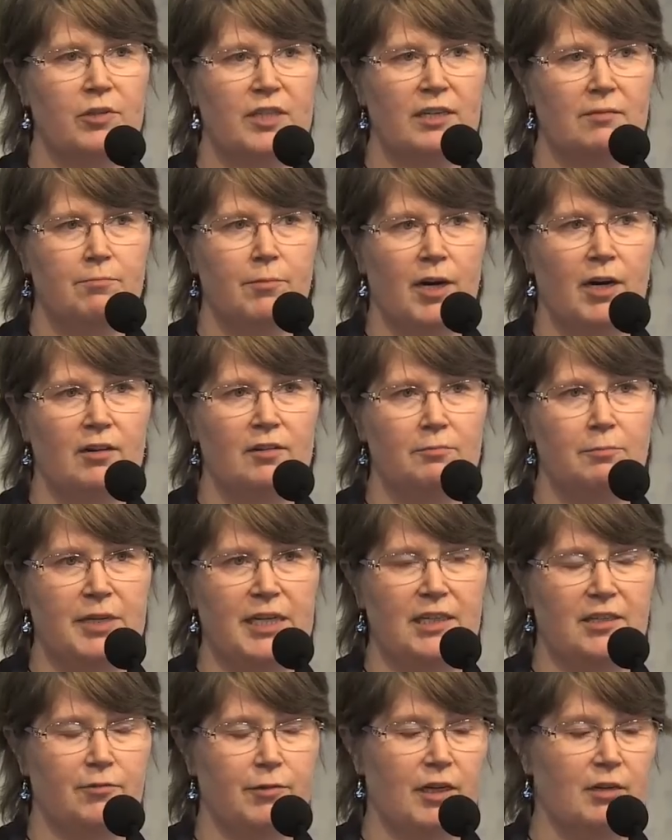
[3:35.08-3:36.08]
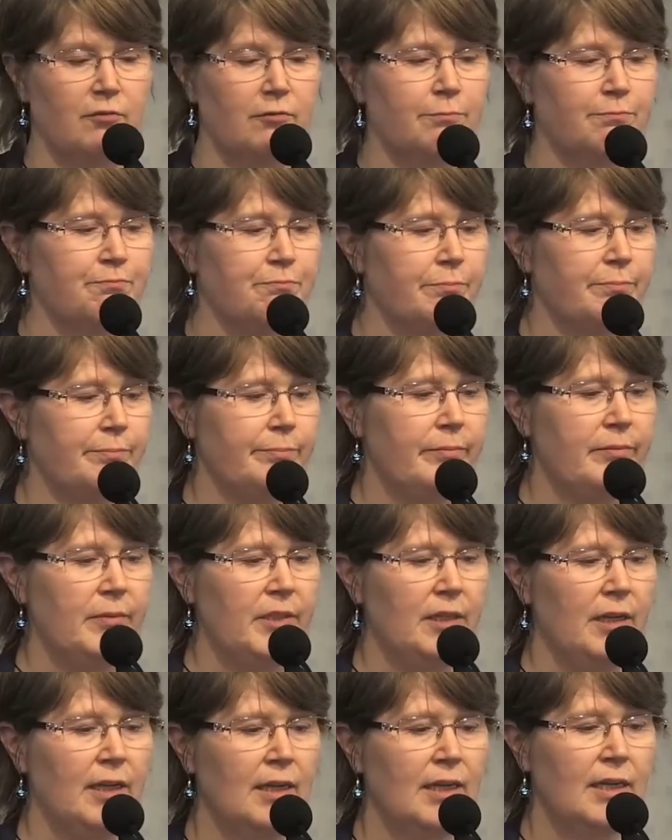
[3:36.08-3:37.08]
we investigate
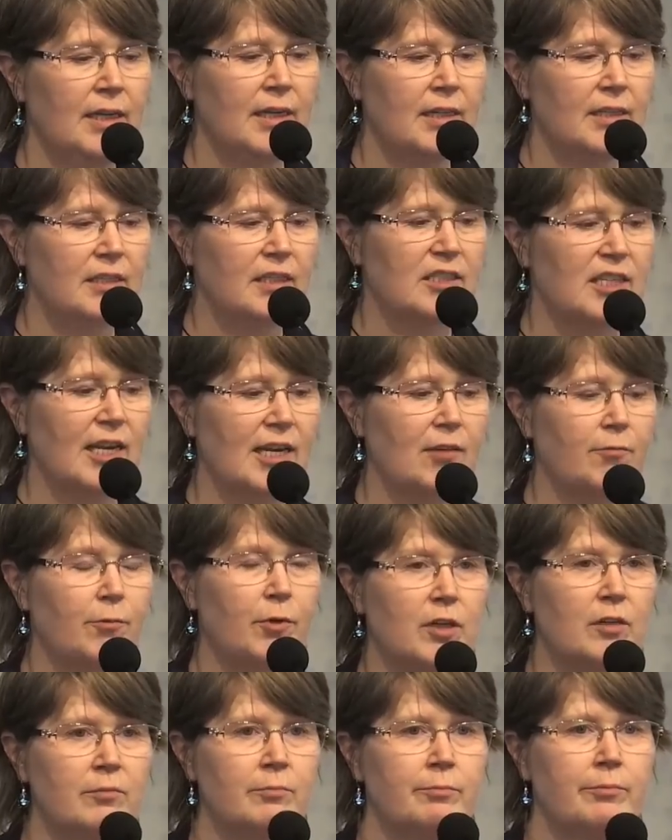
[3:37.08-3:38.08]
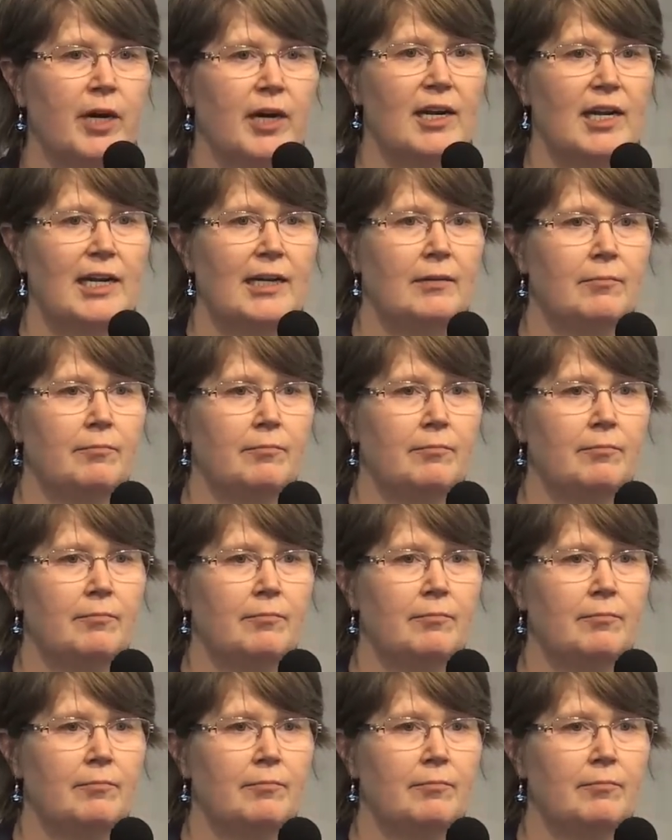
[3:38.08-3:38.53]
whether B vitamin treatment